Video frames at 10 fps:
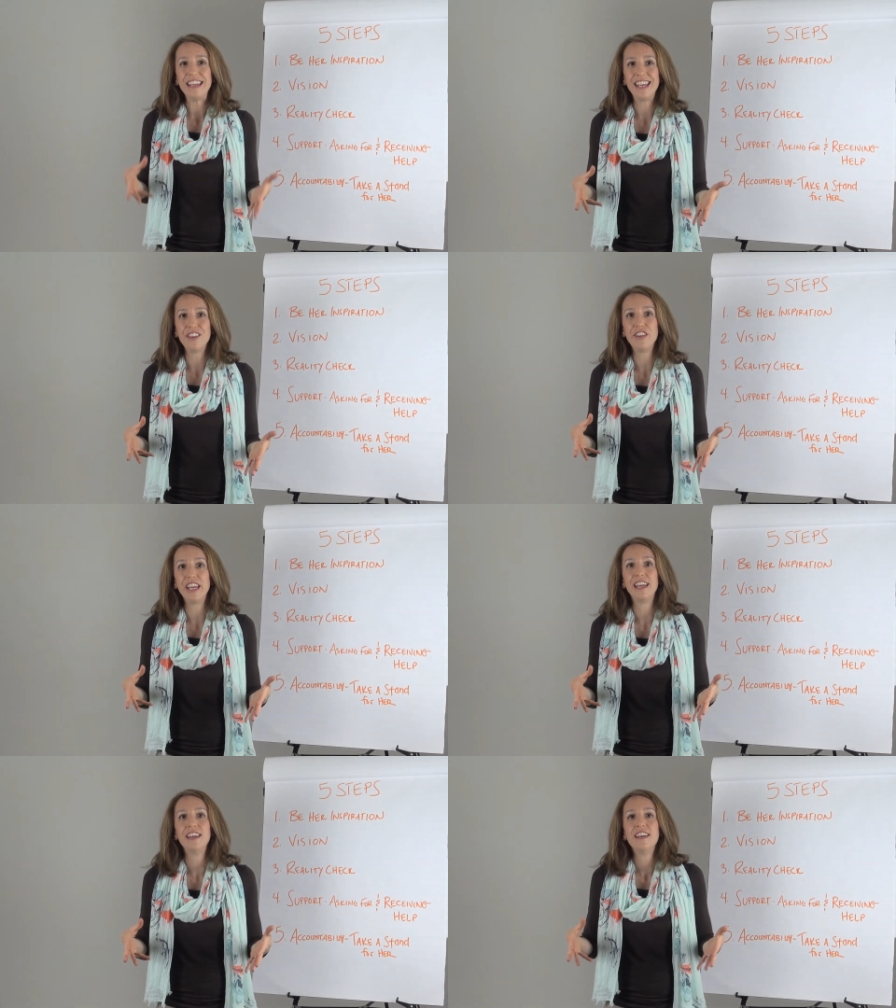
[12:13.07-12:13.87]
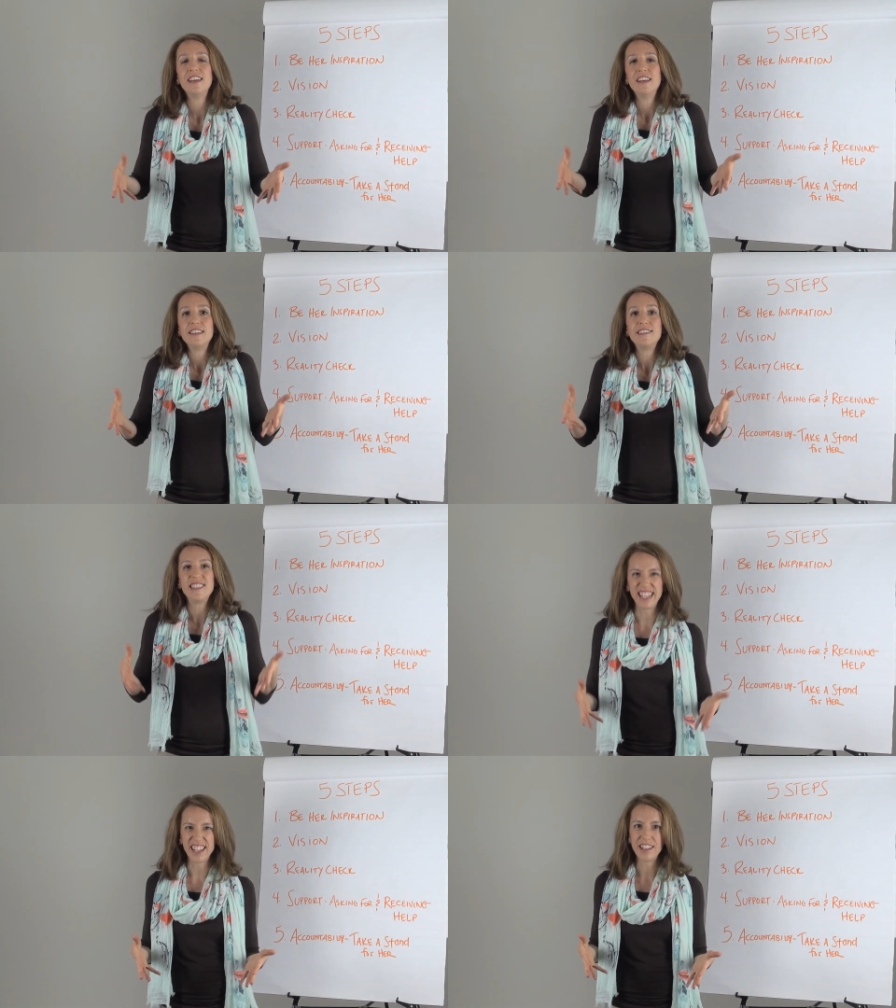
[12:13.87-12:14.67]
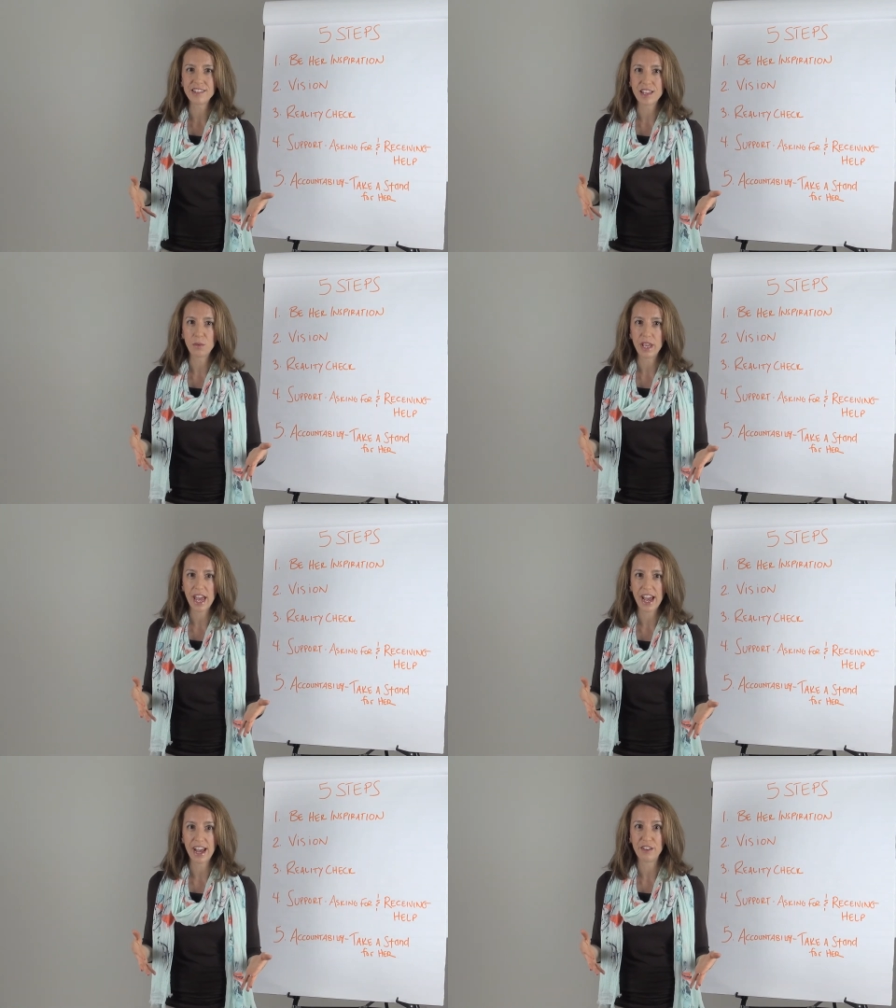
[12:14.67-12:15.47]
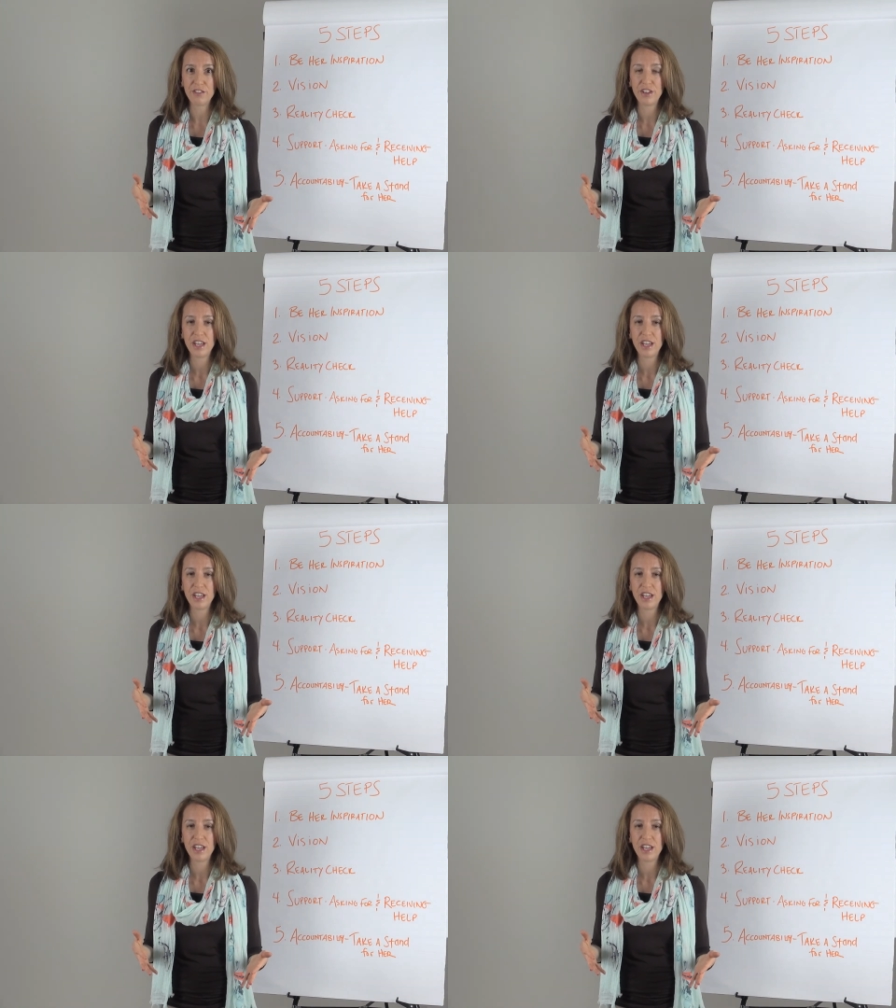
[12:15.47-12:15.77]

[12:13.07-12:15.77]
giving skills that we have.